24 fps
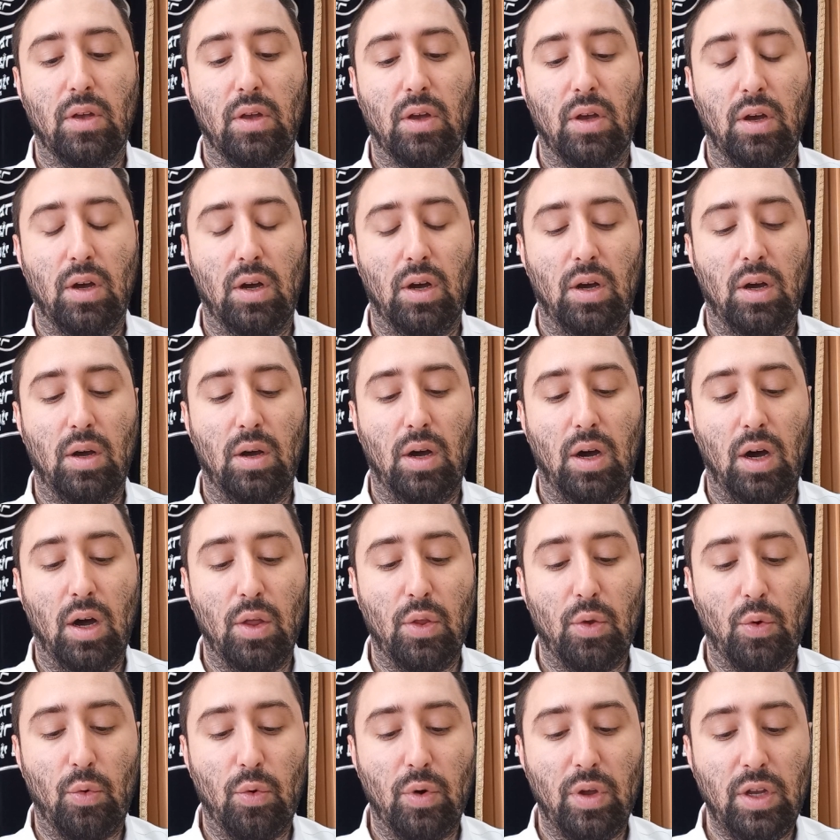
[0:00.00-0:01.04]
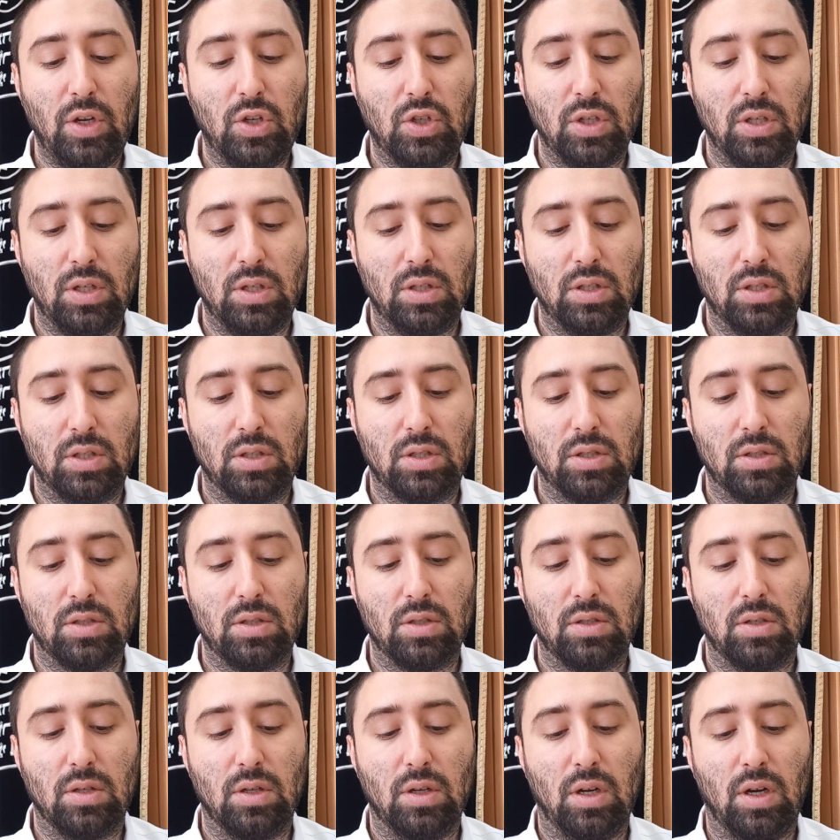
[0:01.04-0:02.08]
Other regions,
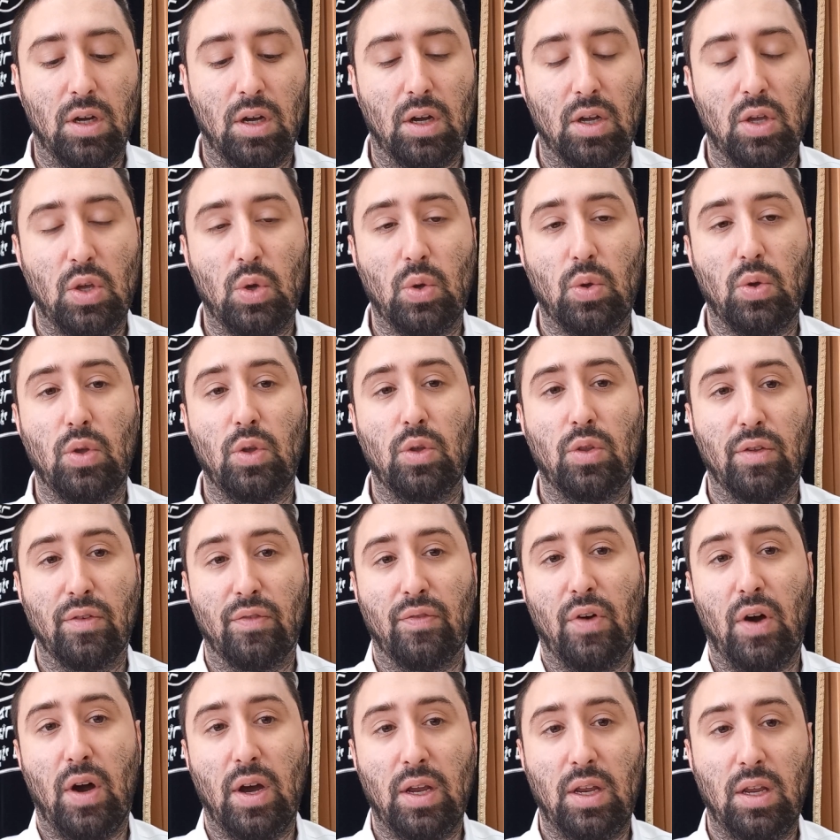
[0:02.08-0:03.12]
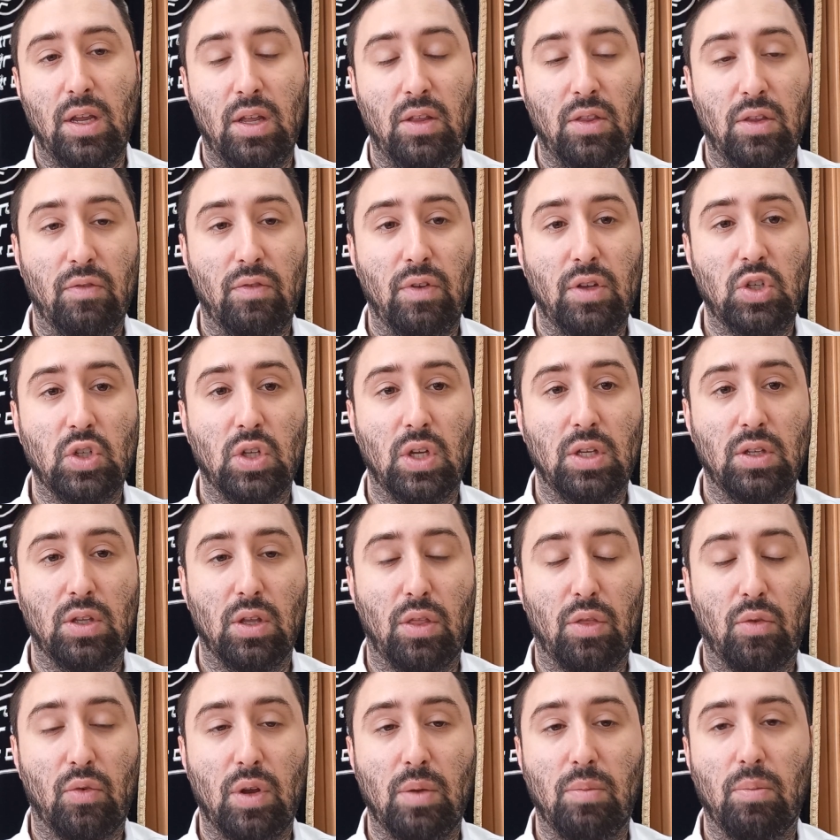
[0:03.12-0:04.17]
you divide it individually into
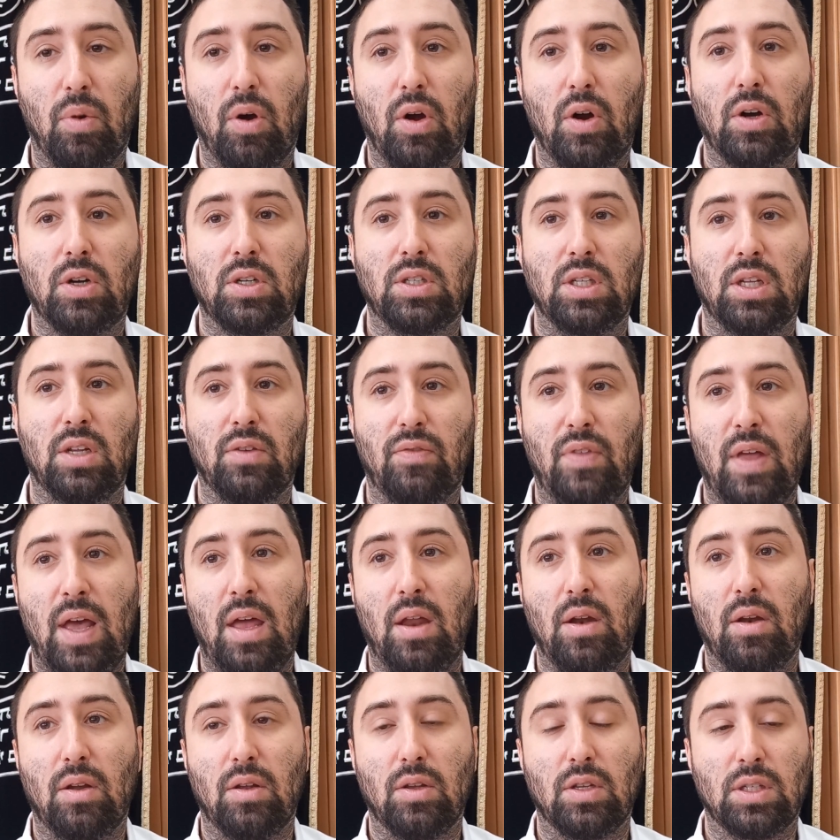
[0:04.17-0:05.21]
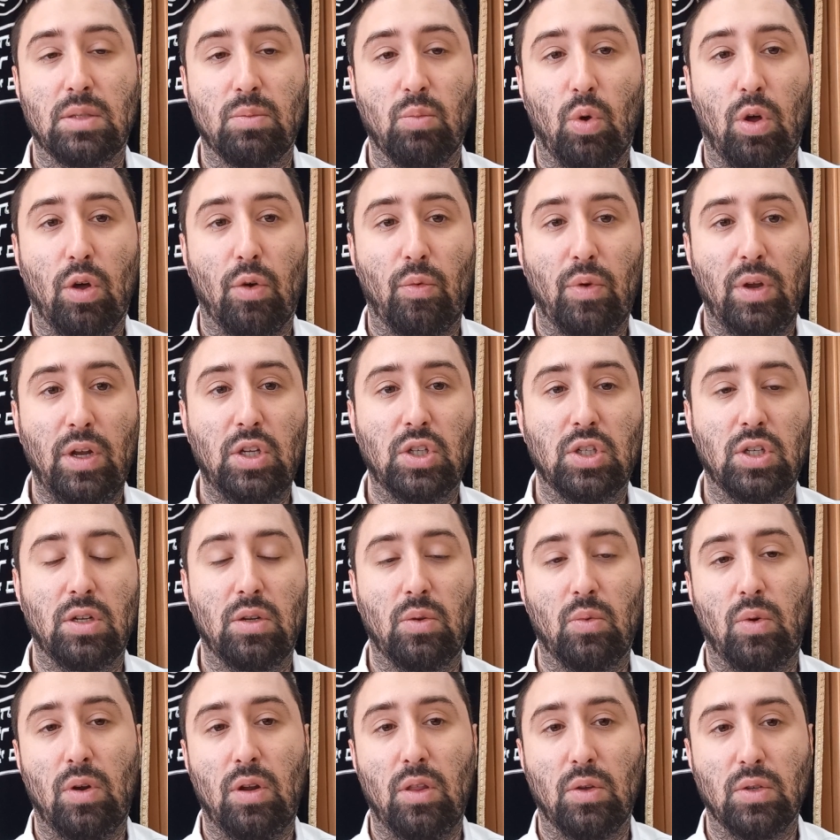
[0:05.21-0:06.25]
three parts, and if that small
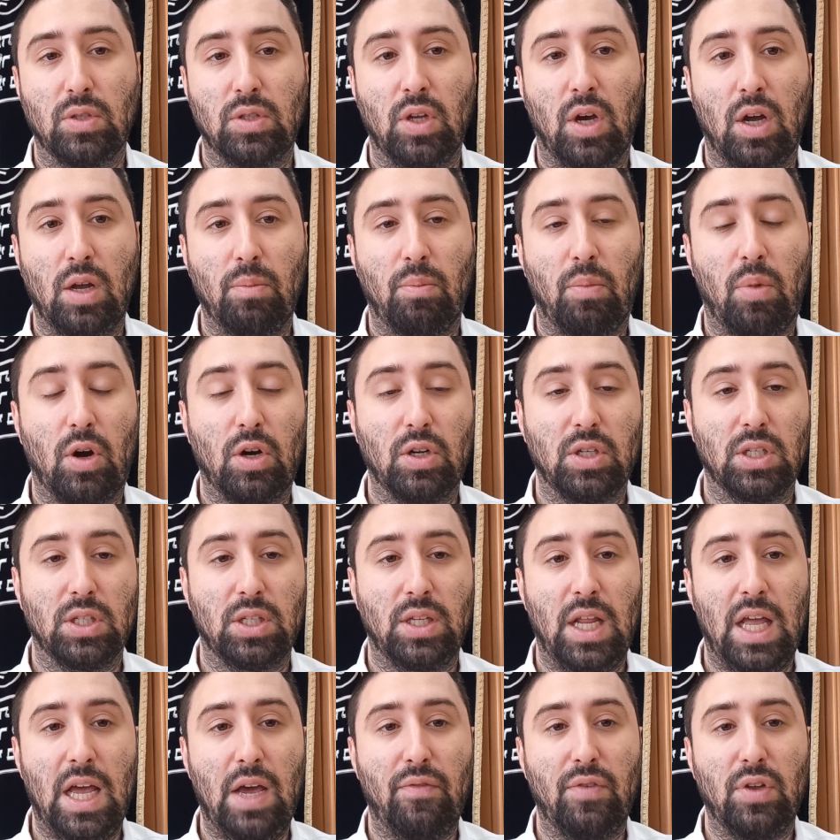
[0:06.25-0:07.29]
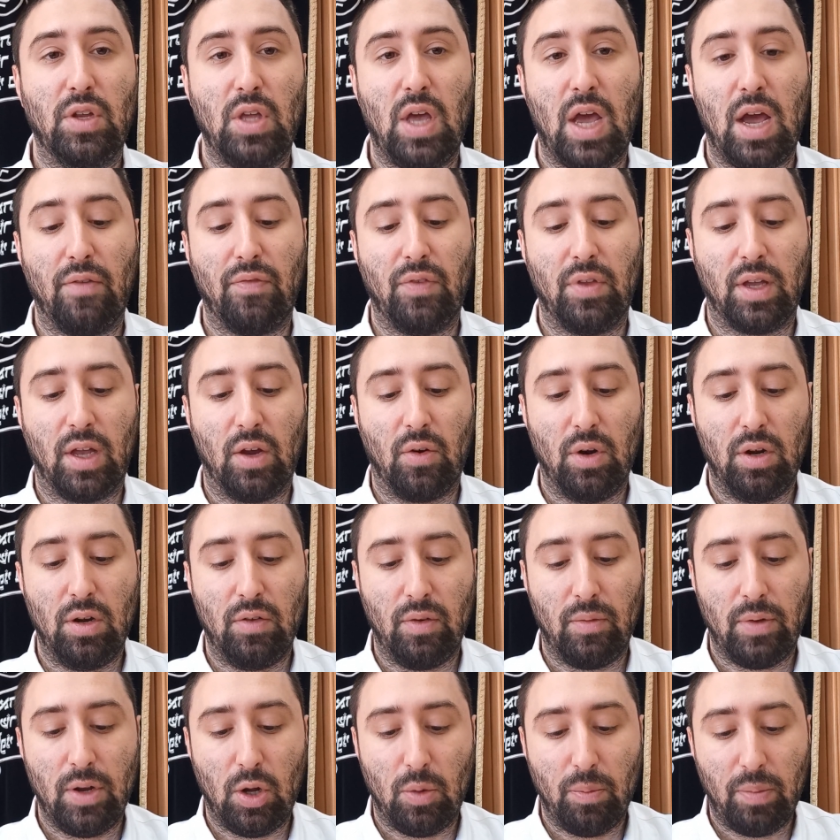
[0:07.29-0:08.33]
region, one of those 9 parts, doesn't have it, you have to get rid of
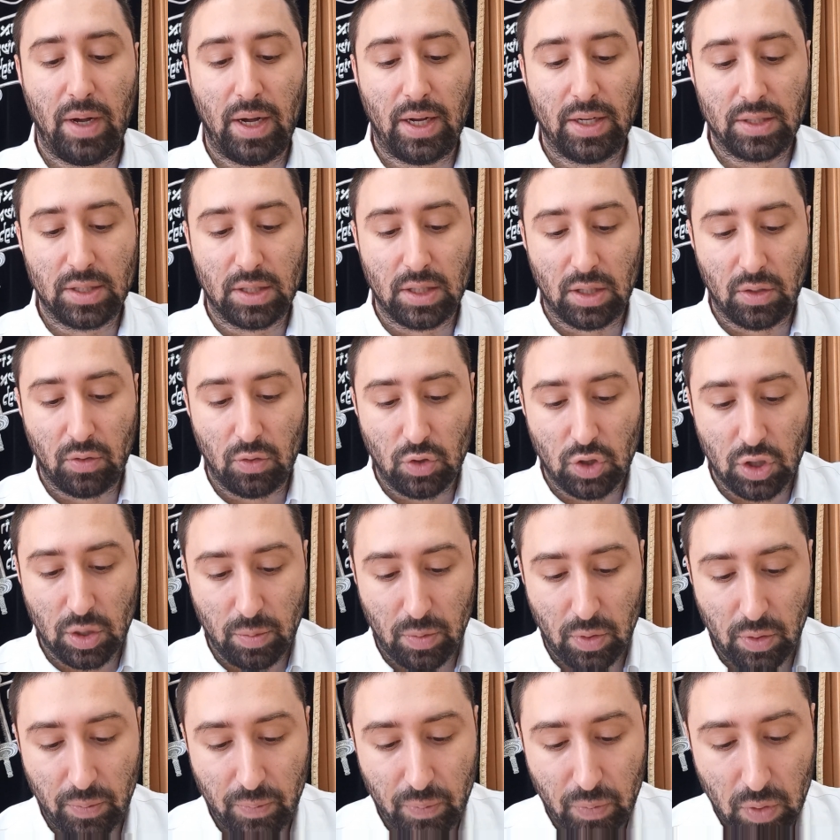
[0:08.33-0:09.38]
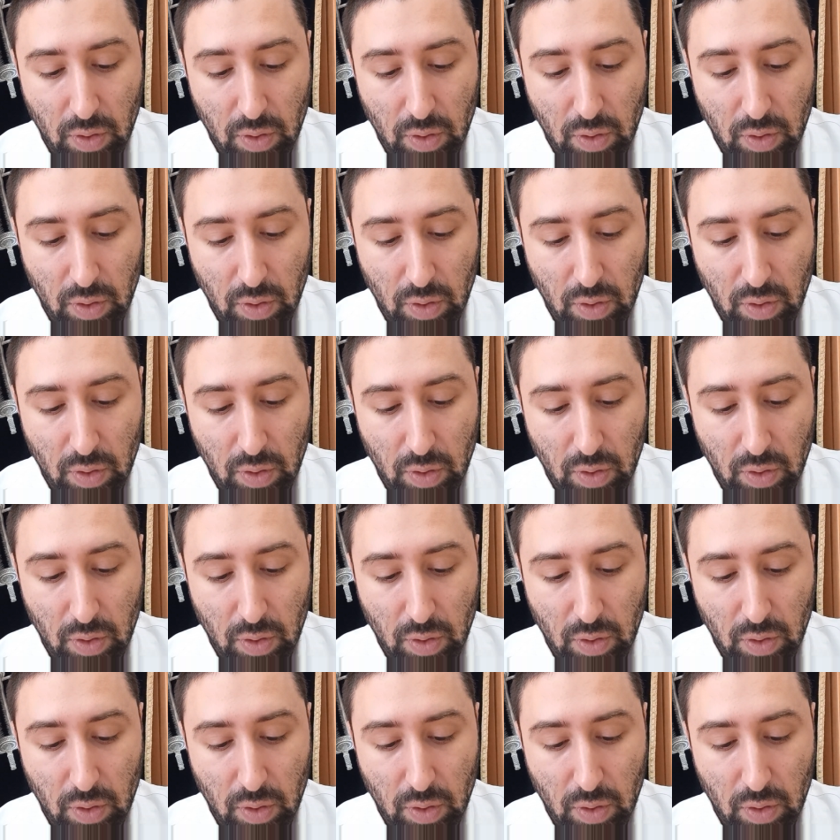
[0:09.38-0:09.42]
it. We don't pass another Shimon.